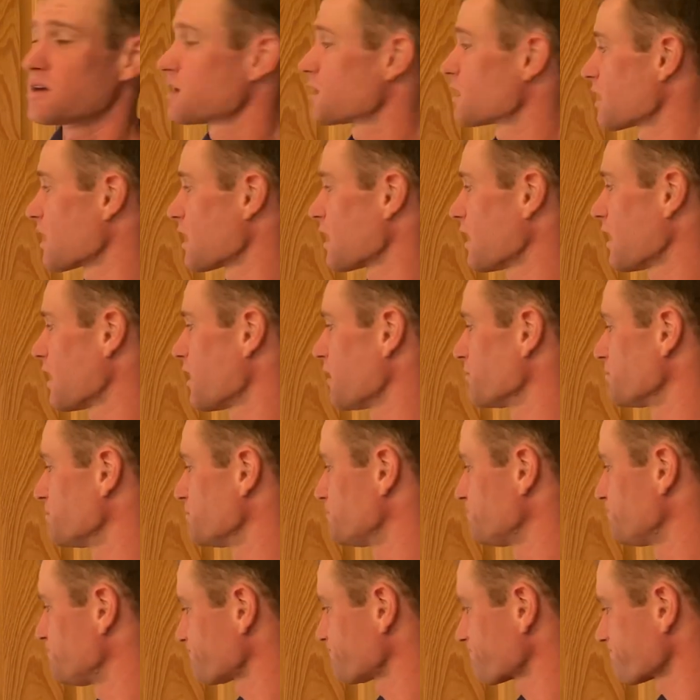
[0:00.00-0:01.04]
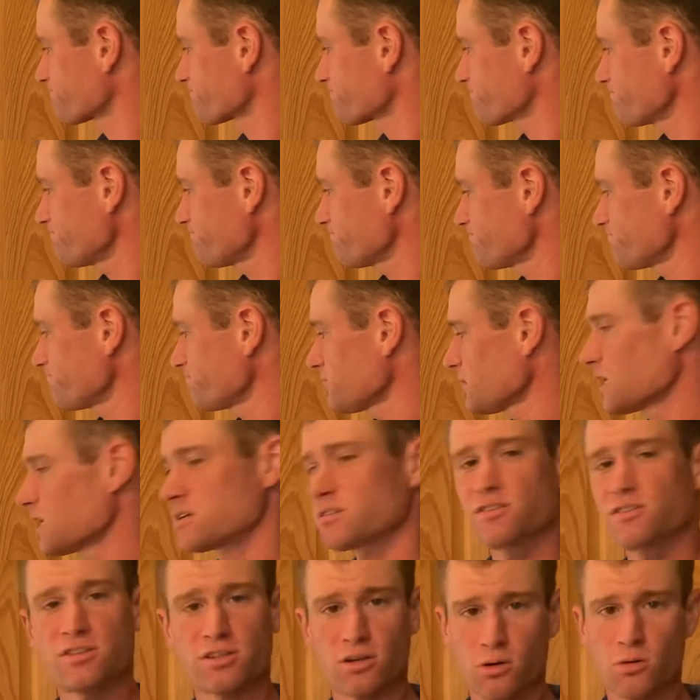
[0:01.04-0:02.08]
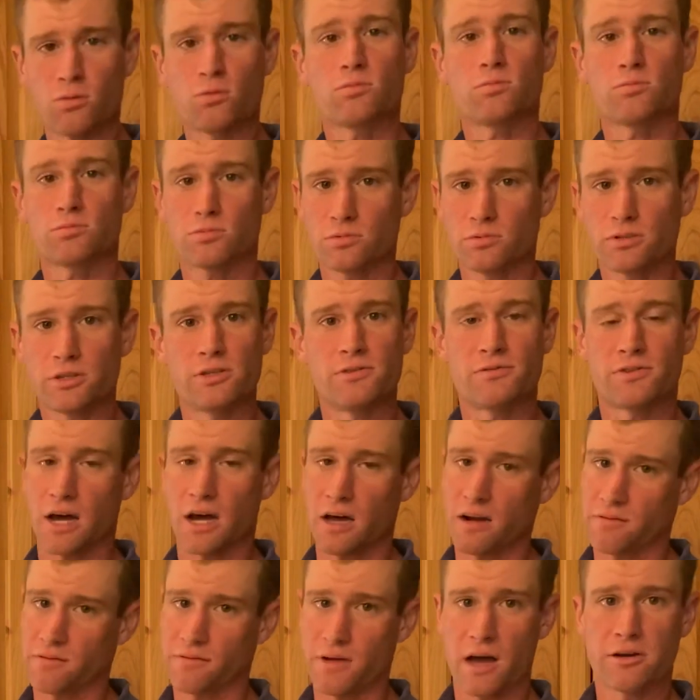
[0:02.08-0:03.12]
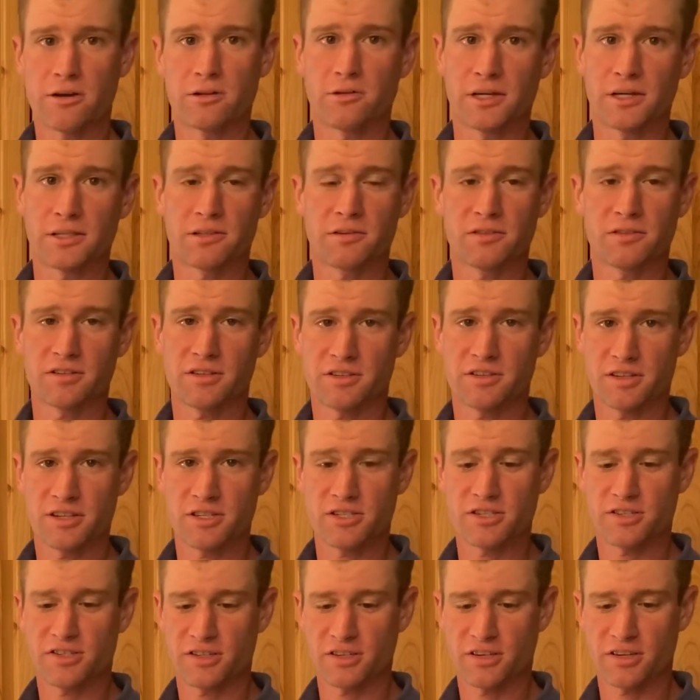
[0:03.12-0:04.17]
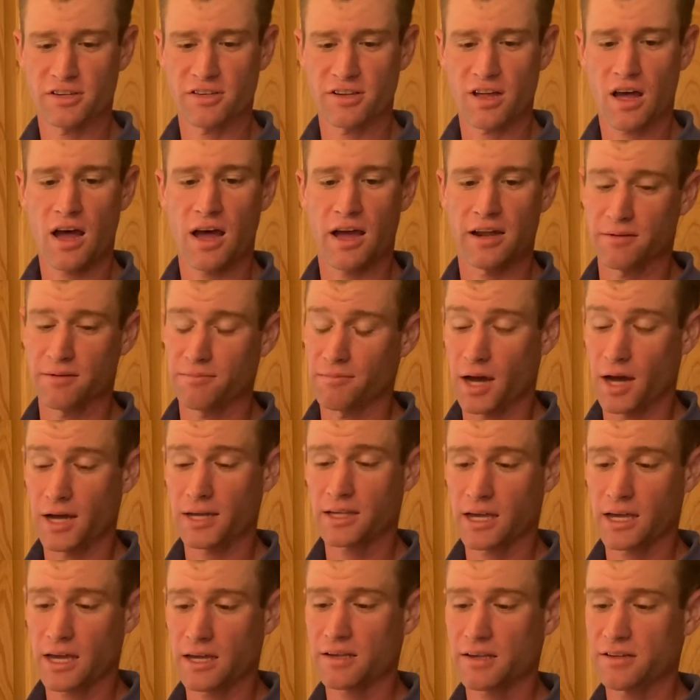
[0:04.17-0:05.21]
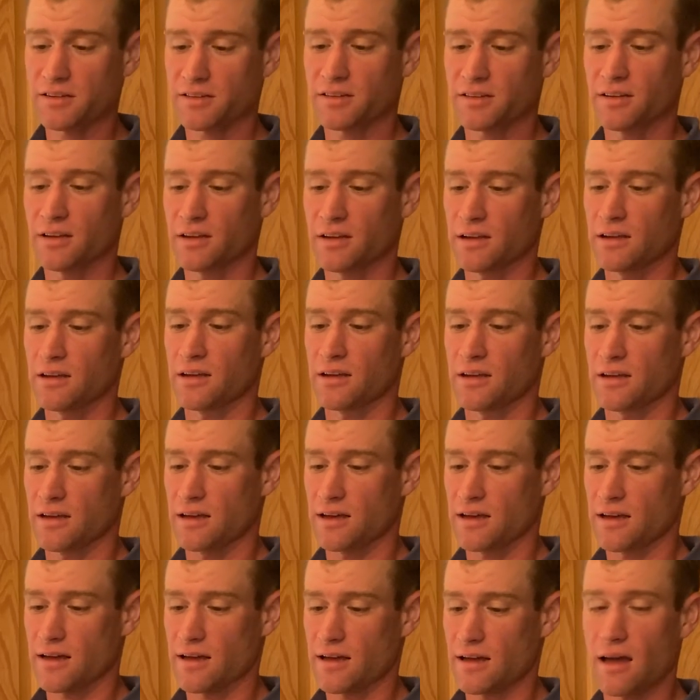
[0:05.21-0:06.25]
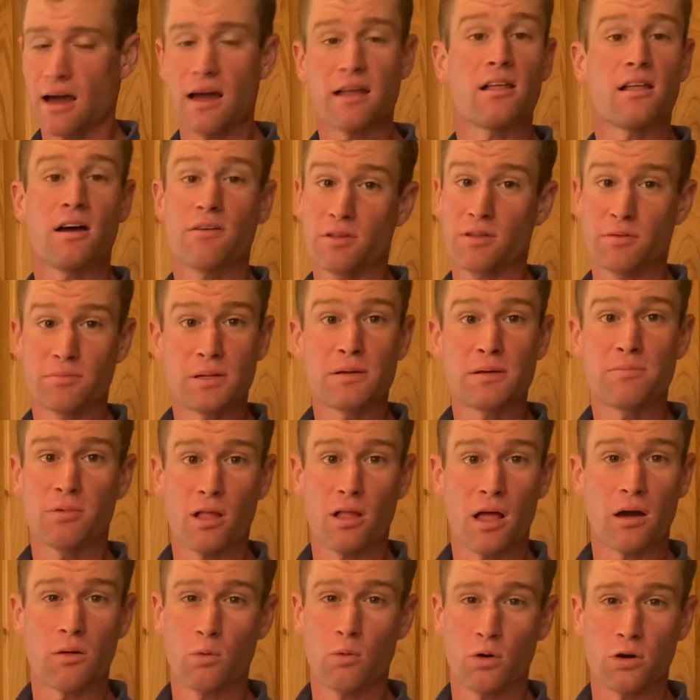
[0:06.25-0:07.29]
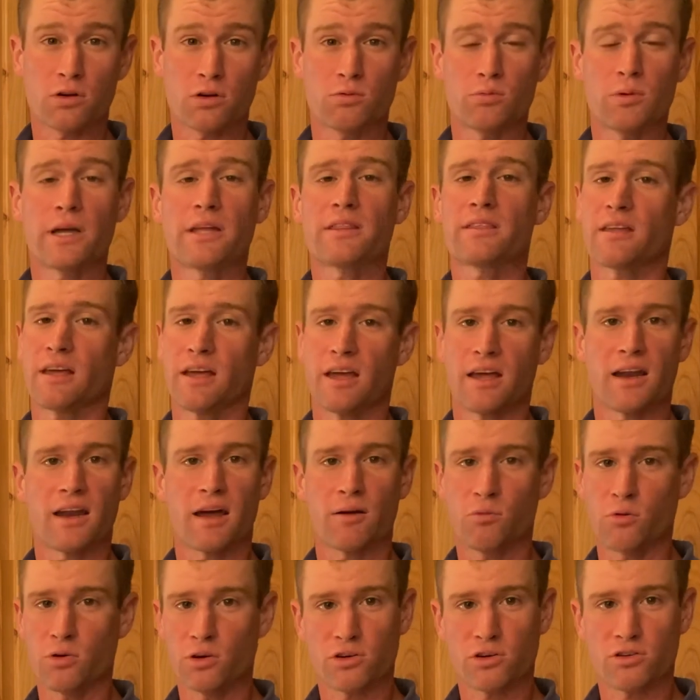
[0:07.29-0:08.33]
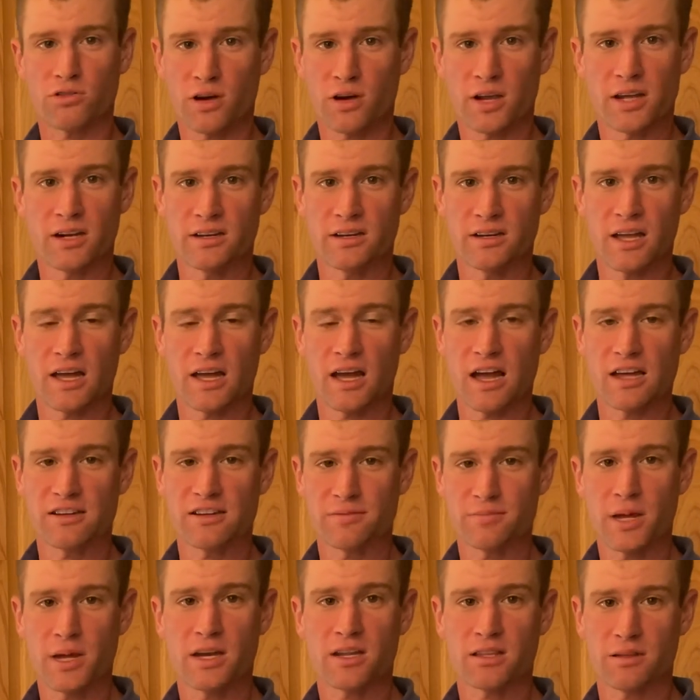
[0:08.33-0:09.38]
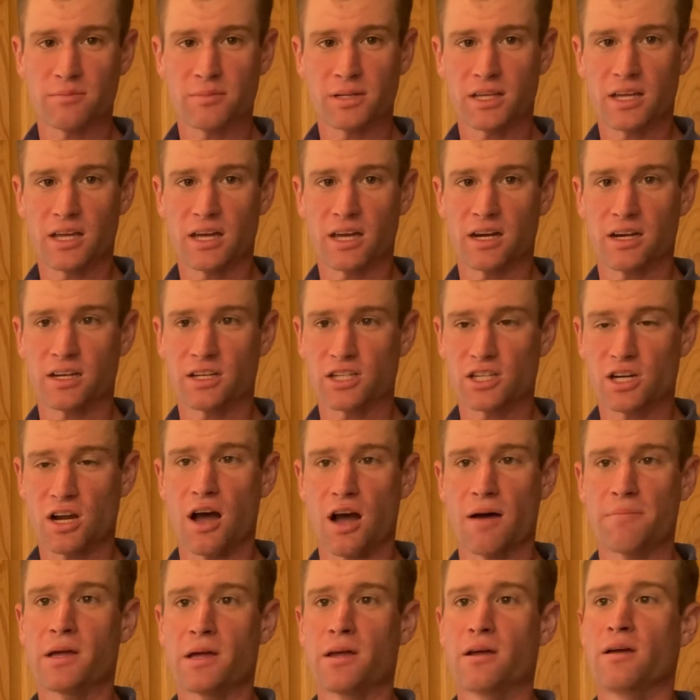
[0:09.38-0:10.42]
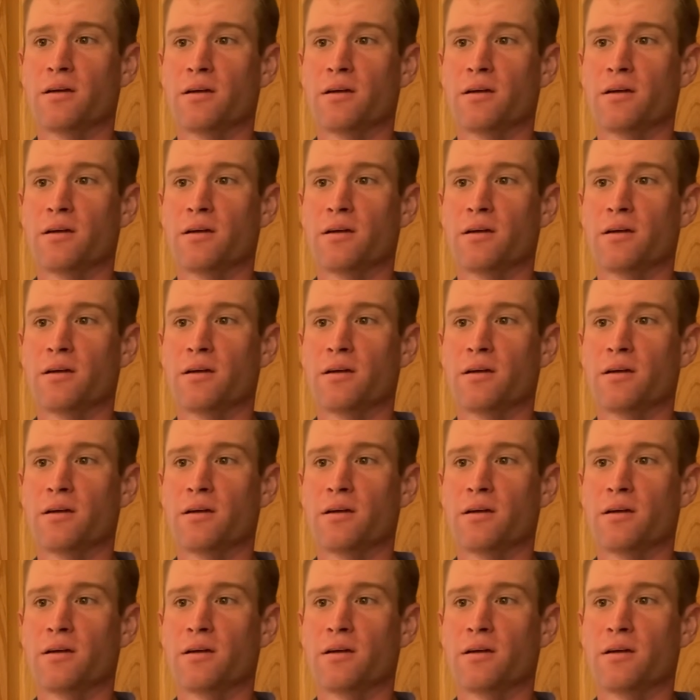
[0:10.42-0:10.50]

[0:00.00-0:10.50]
And so you've got to evaluate those decisions and decide. In my case, I love the people I worked with, and I wouldn't trade a day I spent at the mechanic shop.